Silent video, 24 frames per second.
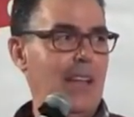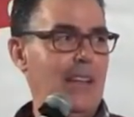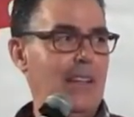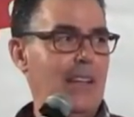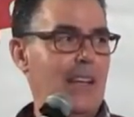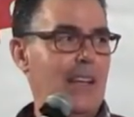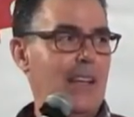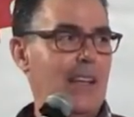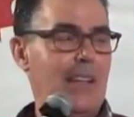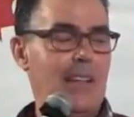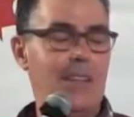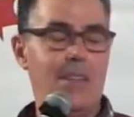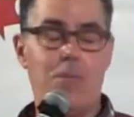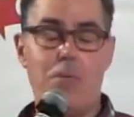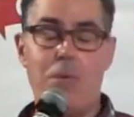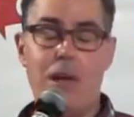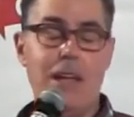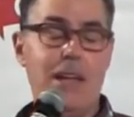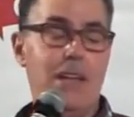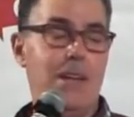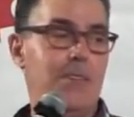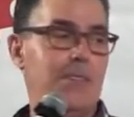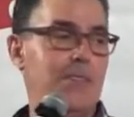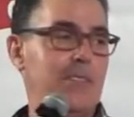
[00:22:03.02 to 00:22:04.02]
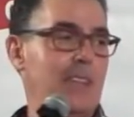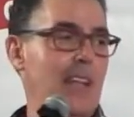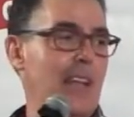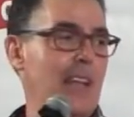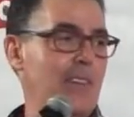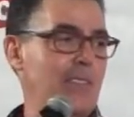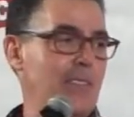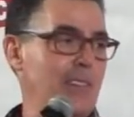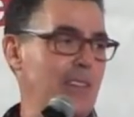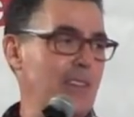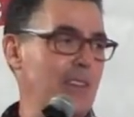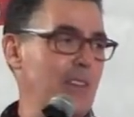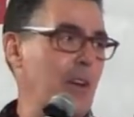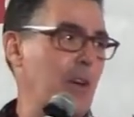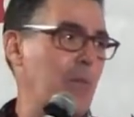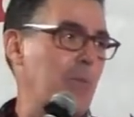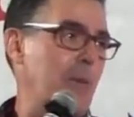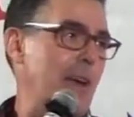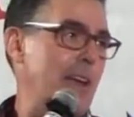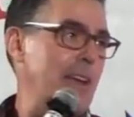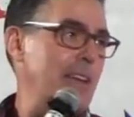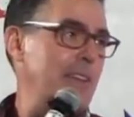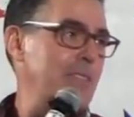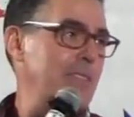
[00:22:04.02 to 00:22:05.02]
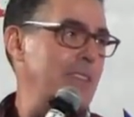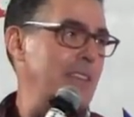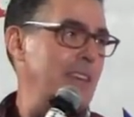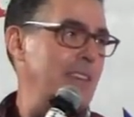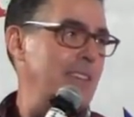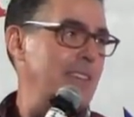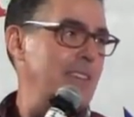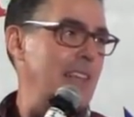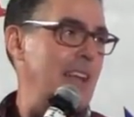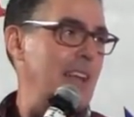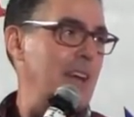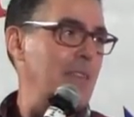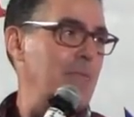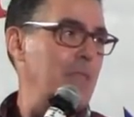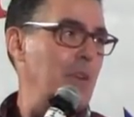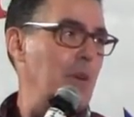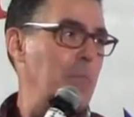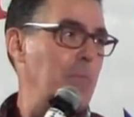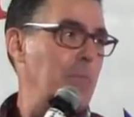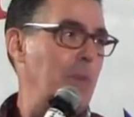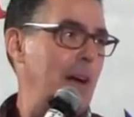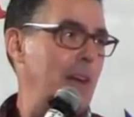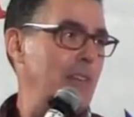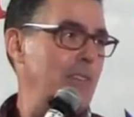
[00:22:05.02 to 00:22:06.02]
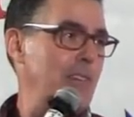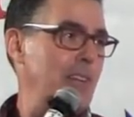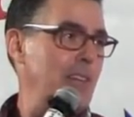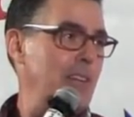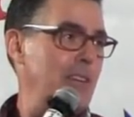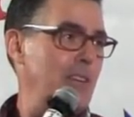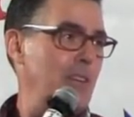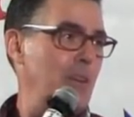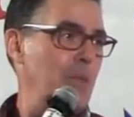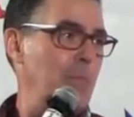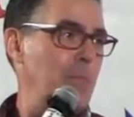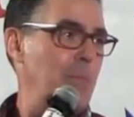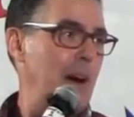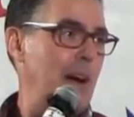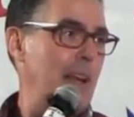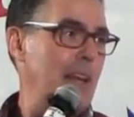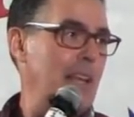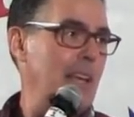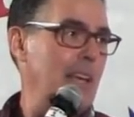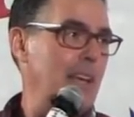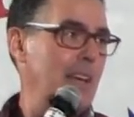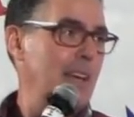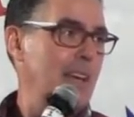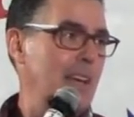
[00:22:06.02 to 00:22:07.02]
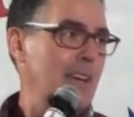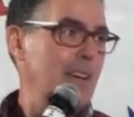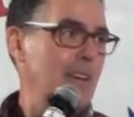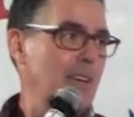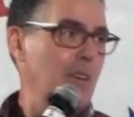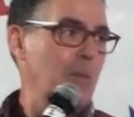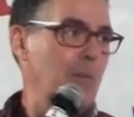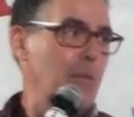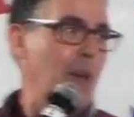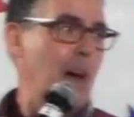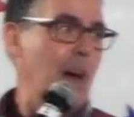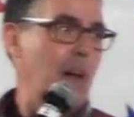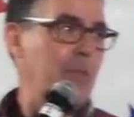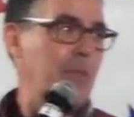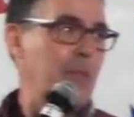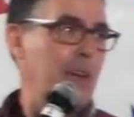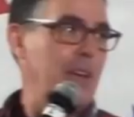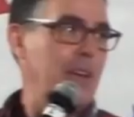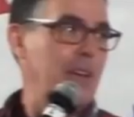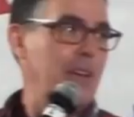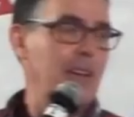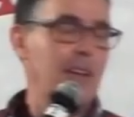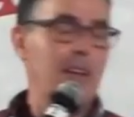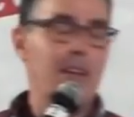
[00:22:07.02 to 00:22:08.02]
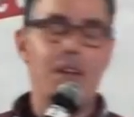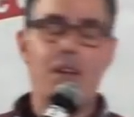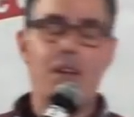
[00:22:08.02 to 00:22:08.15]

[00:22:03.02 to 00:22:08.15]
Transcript: And the radio station, you know radio stations, they have no budget, no money, no nothing.